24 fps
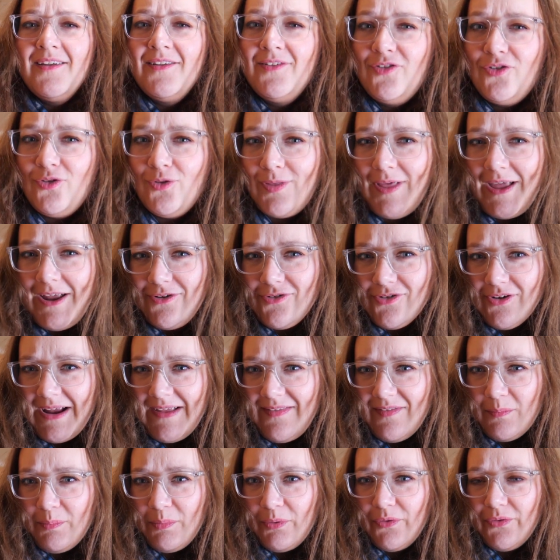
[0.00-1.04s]
do they
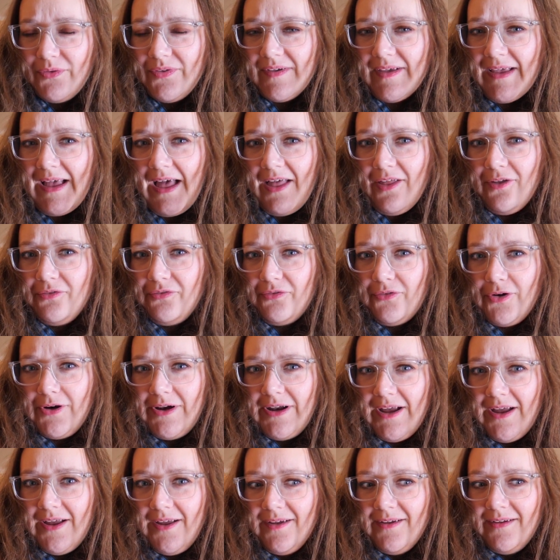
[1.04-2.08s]
drain the pools in
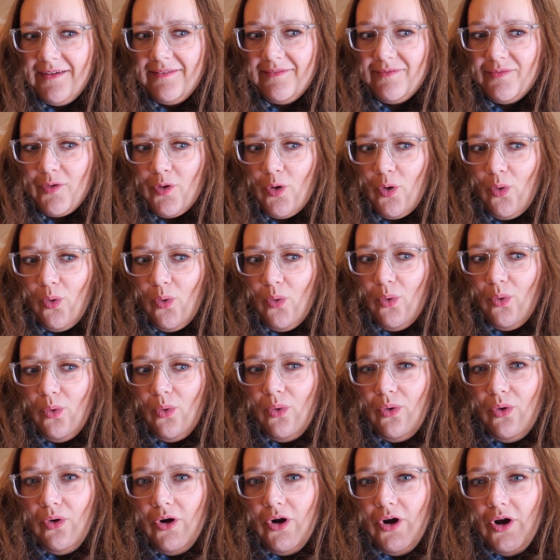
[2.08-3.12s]
California?
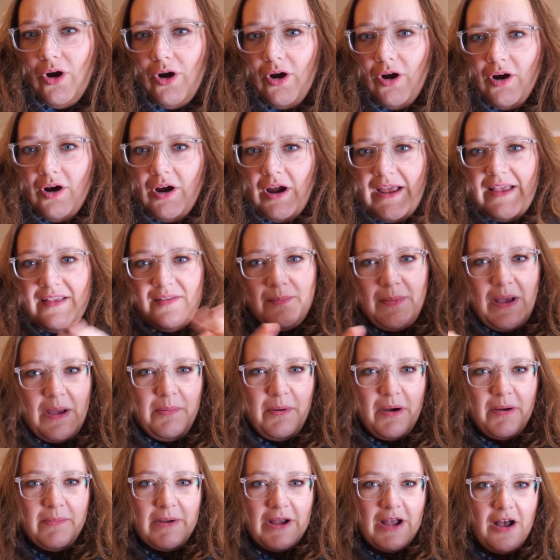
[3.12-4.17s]
Or is my
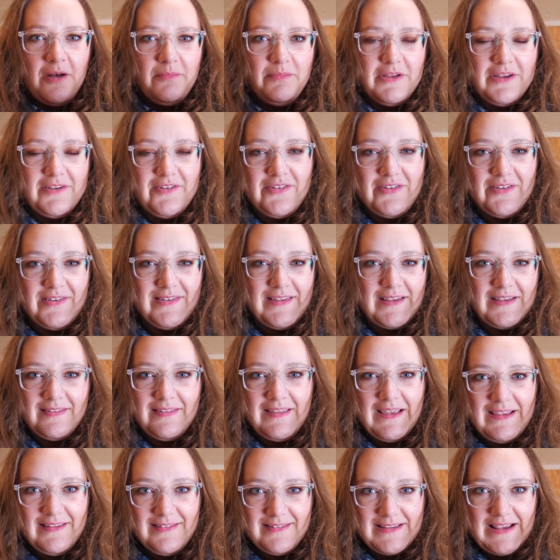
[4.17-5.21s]
apartment complex just like
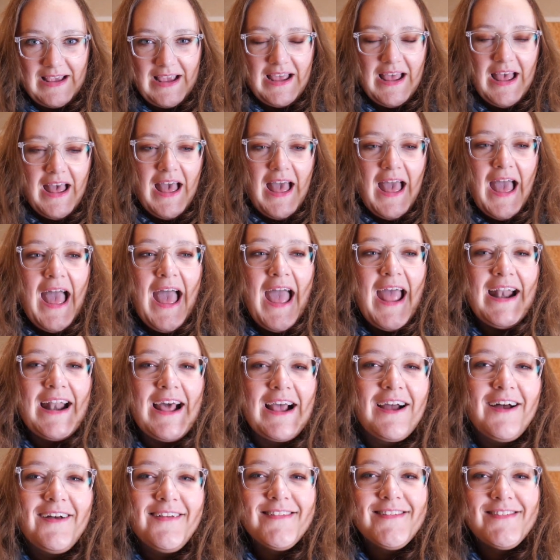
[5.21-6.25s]
lazy? And
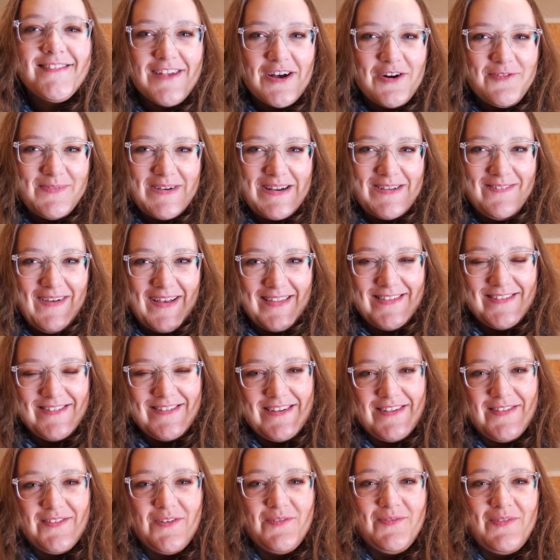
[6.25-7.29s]
I got so many
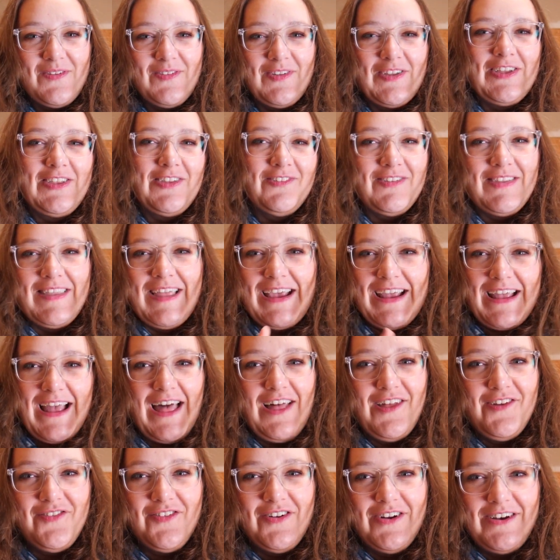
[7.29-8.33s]
messages from people who live in like
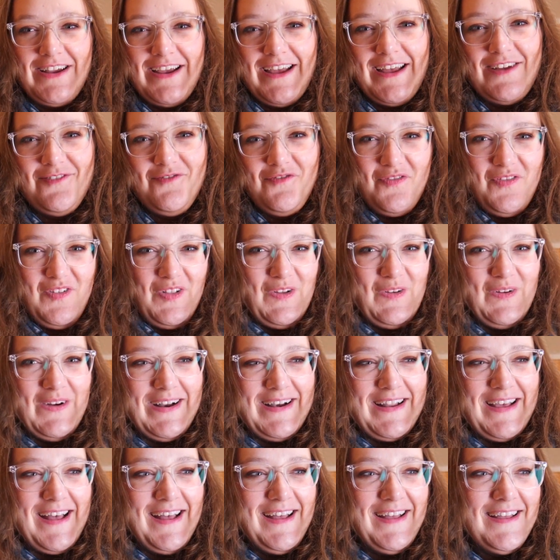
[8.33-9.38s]
California and
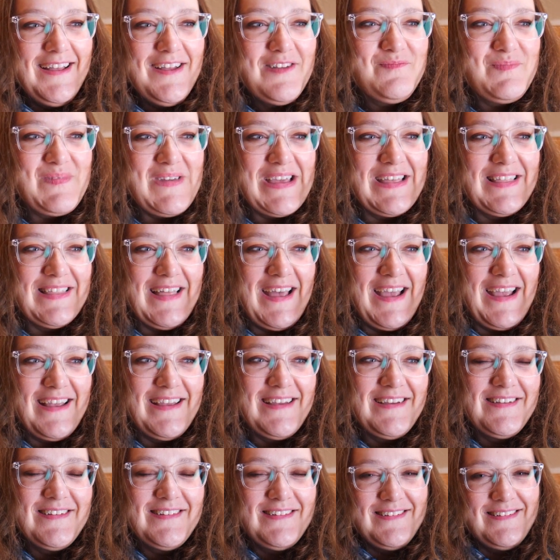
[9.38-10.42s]
Florida being
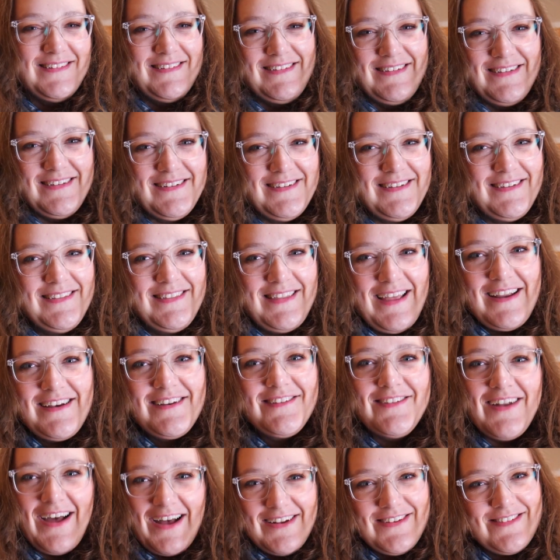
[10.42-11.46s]
like, girl, they
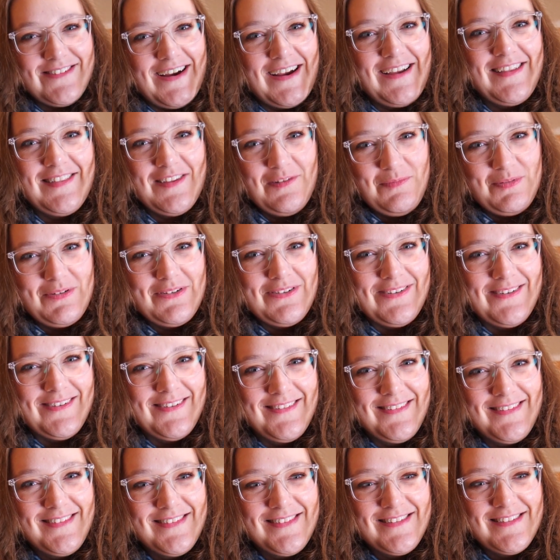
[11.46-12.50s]
do not drain the
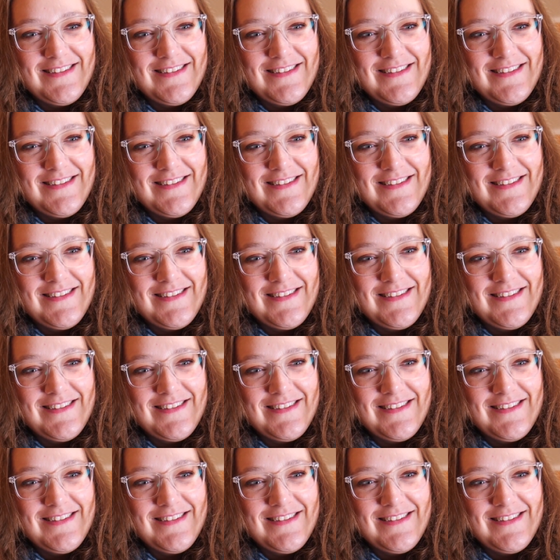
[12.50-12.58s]
pools.